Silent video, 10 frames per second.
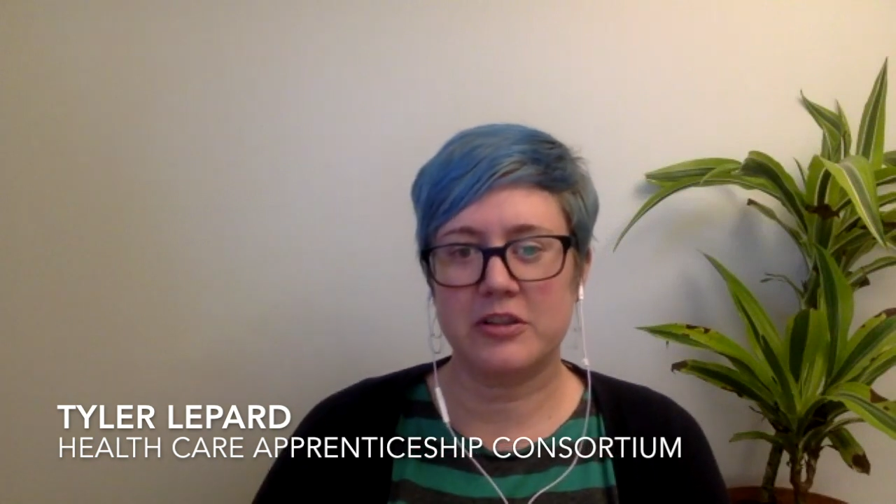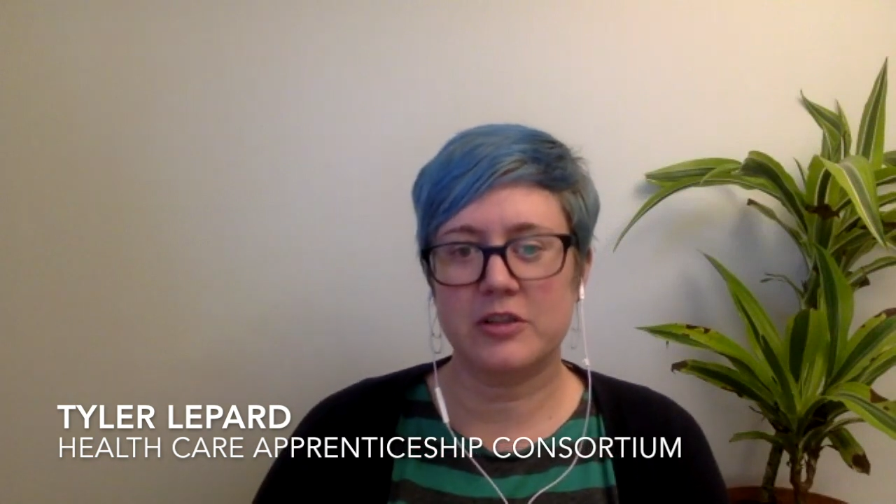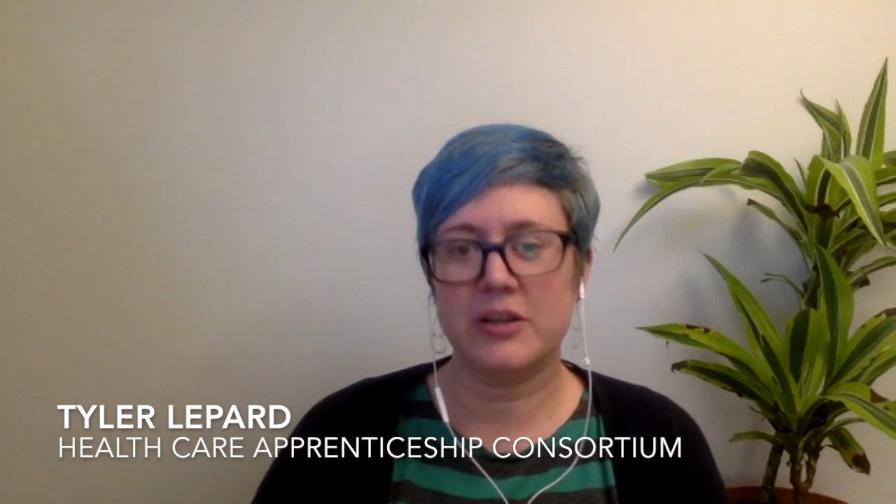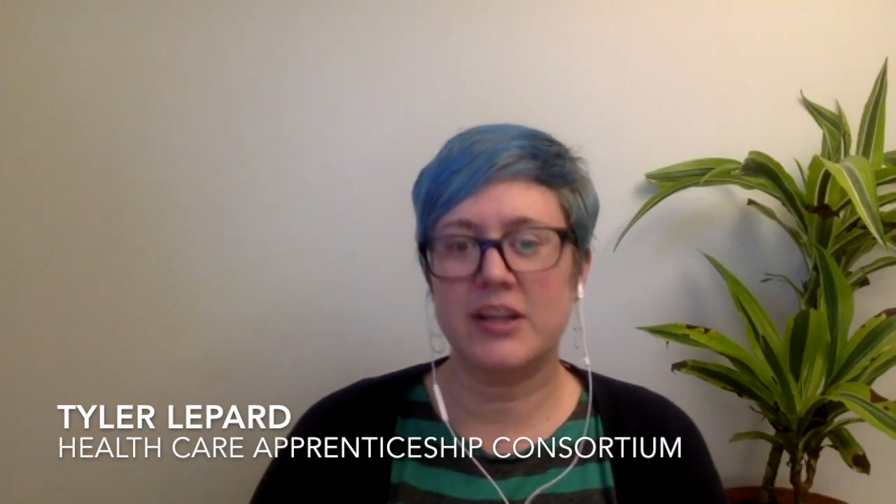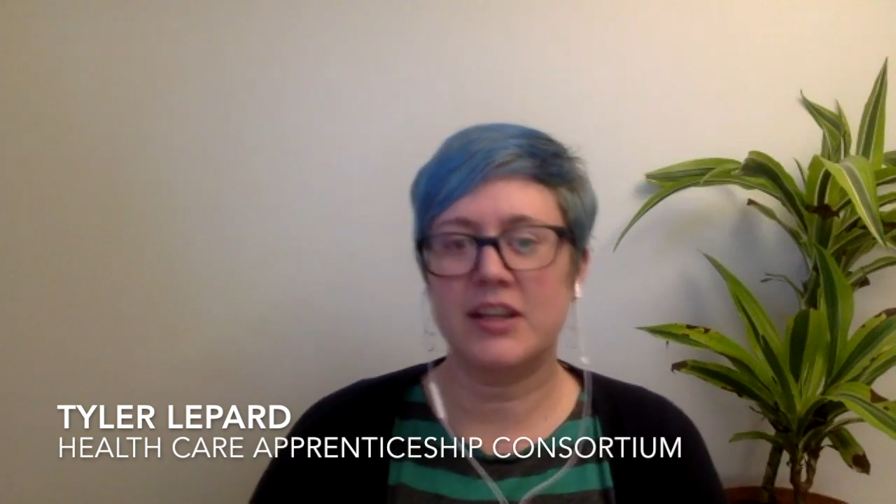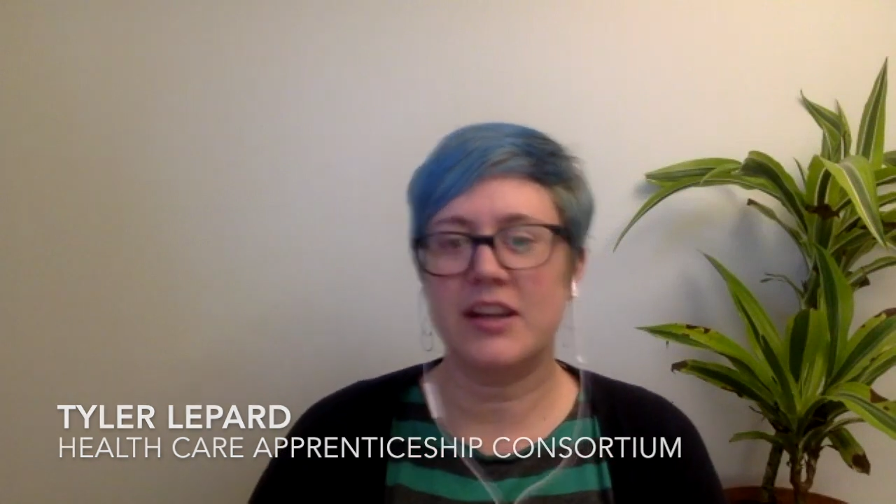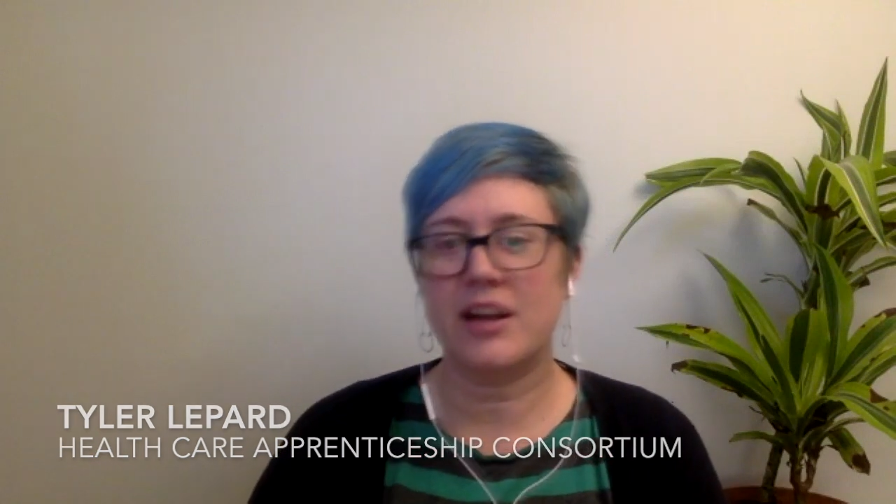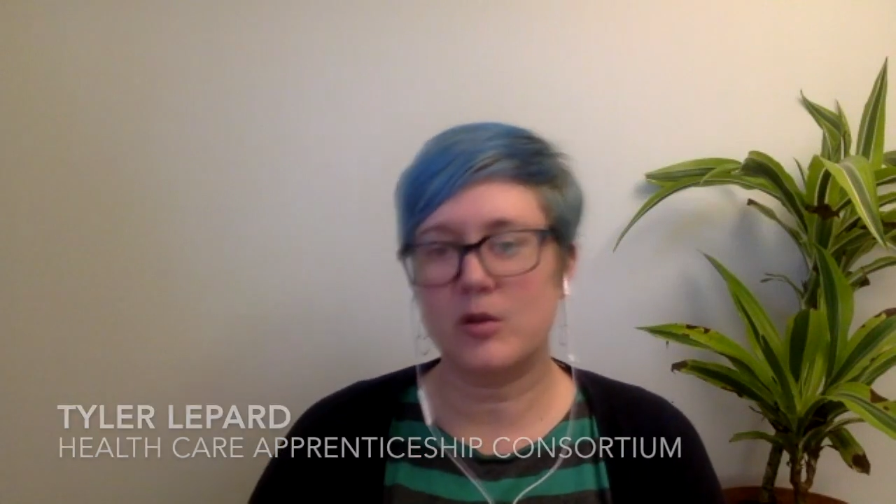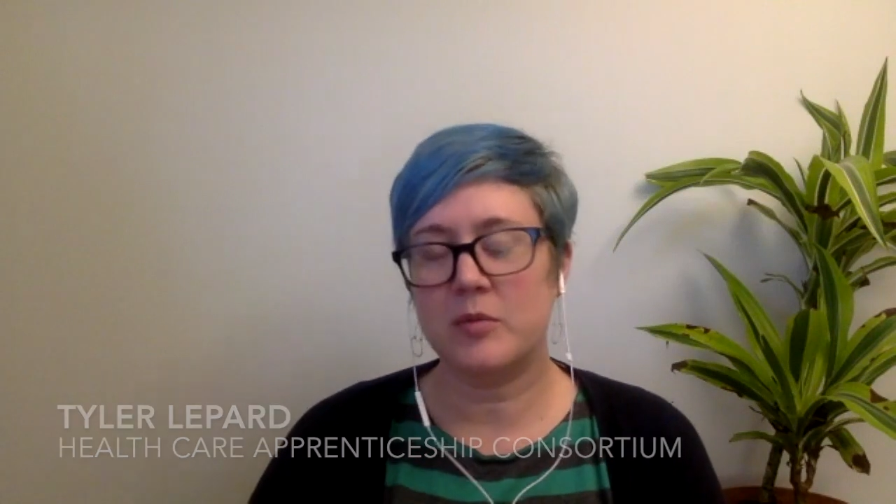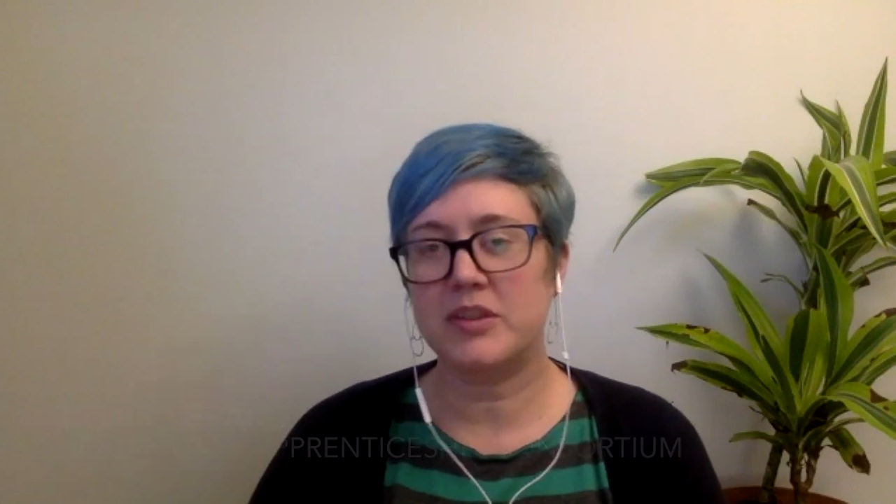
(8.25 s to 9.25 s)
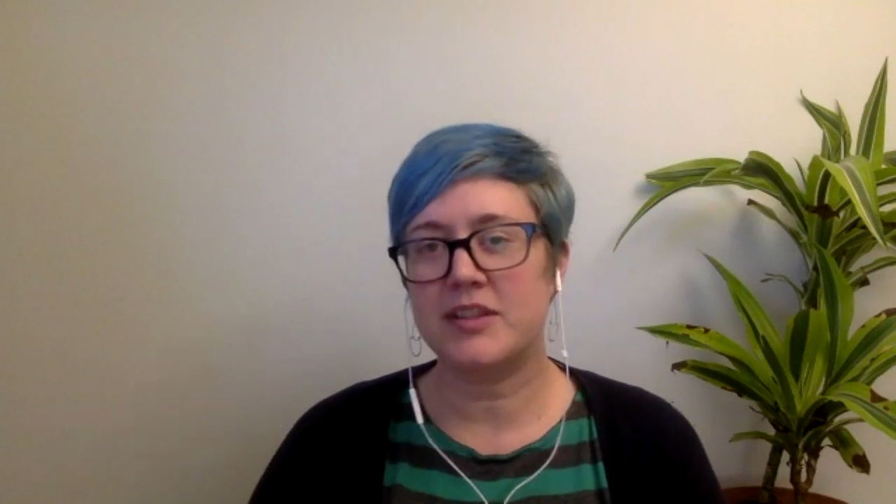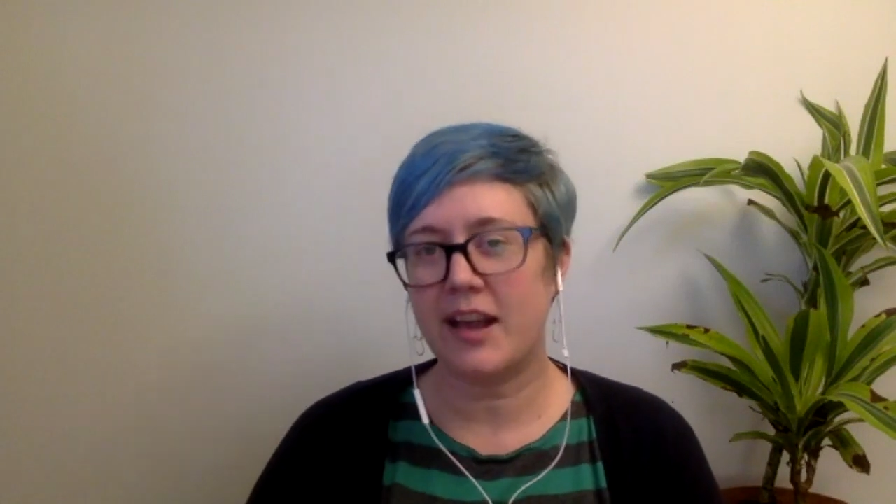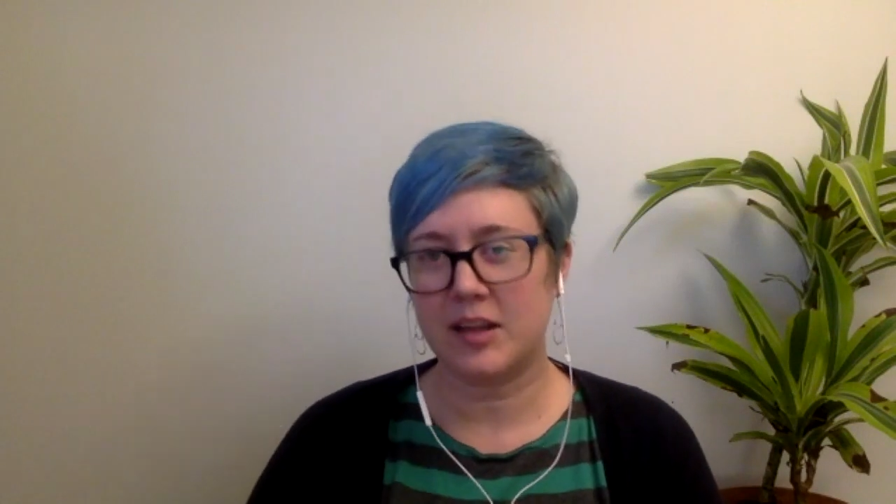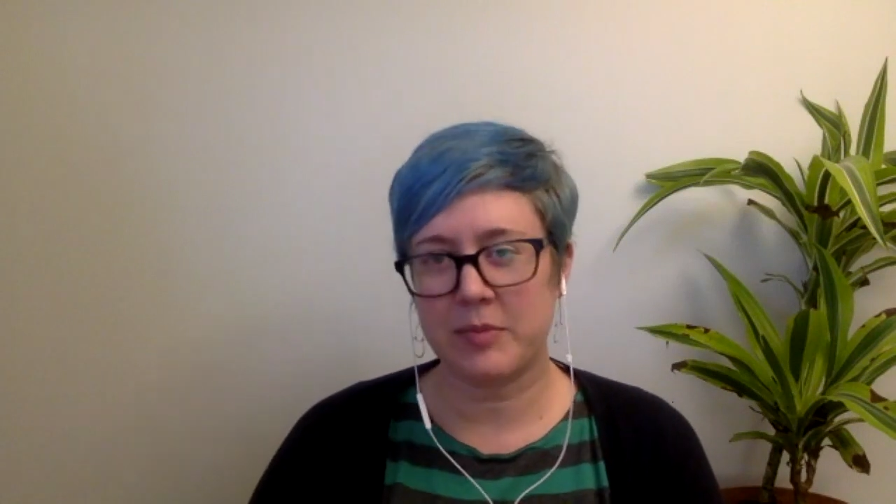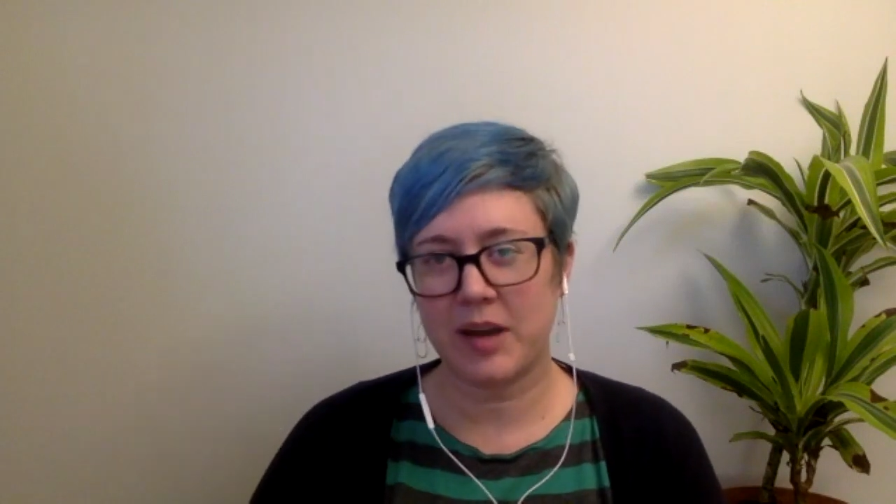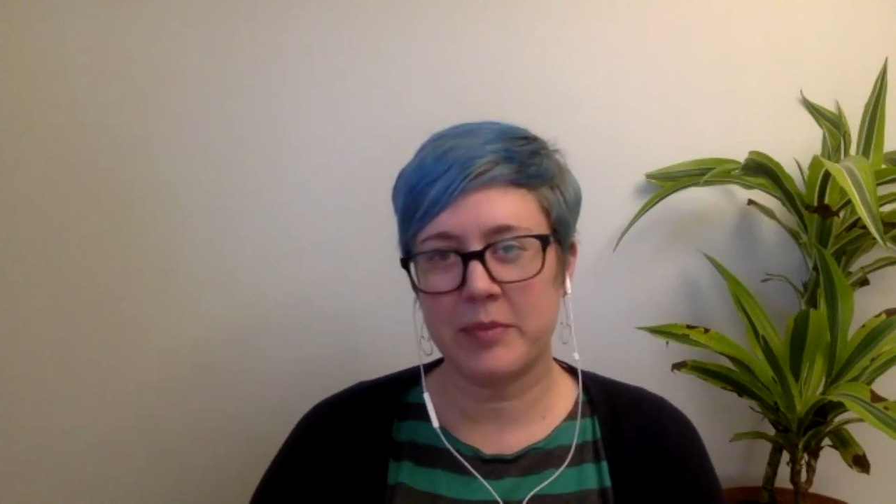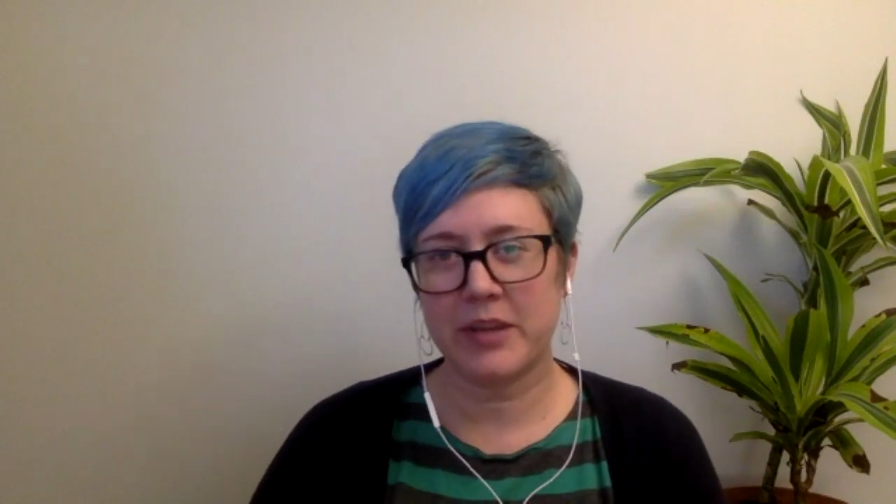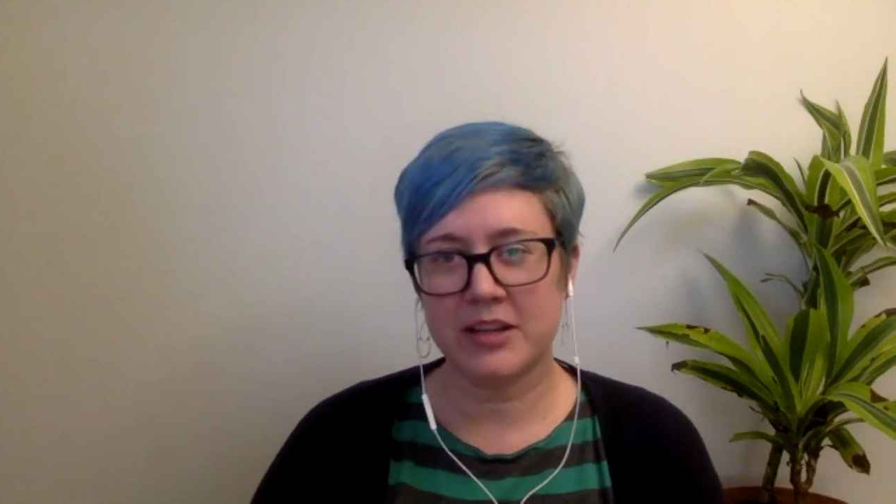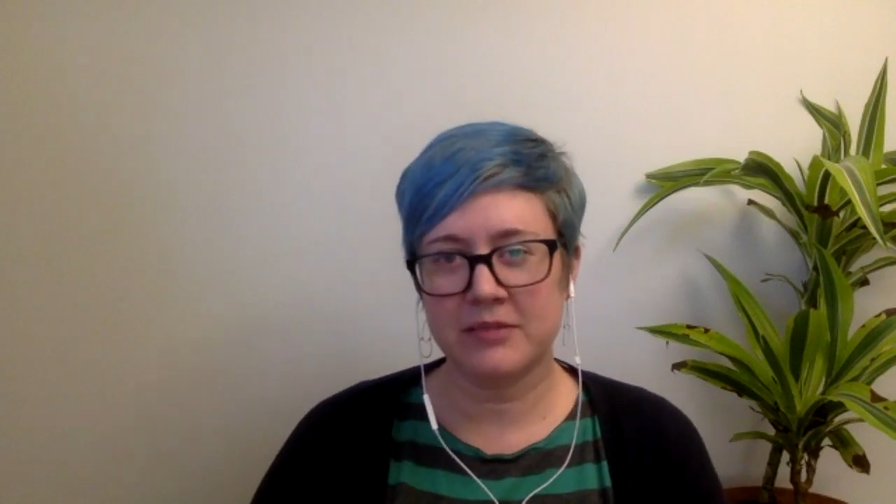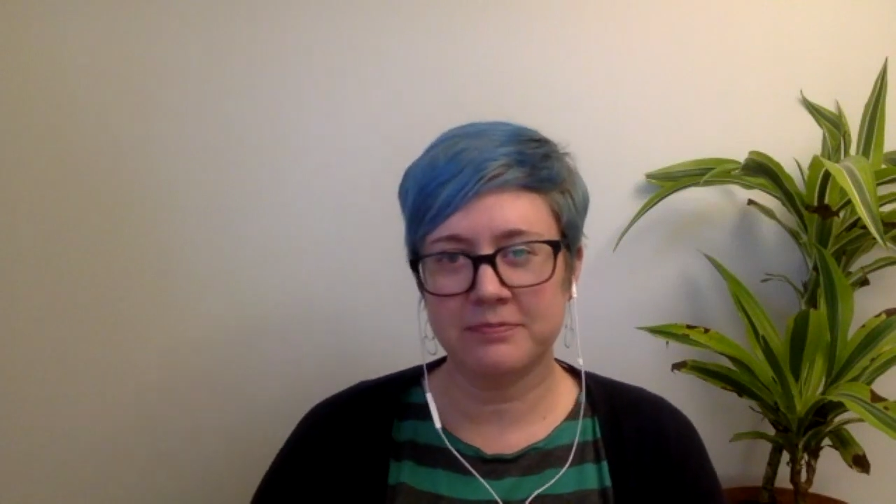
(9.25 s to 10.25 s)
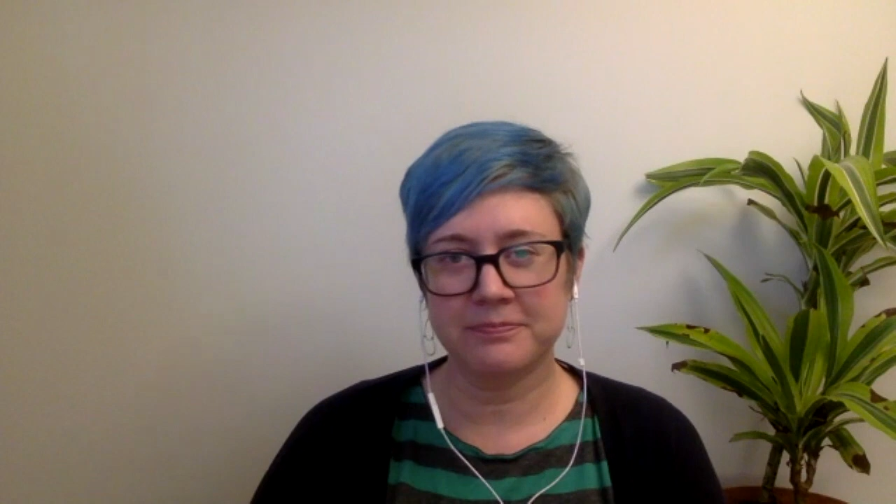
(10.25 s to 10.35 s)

creating an equitable talent pipeline?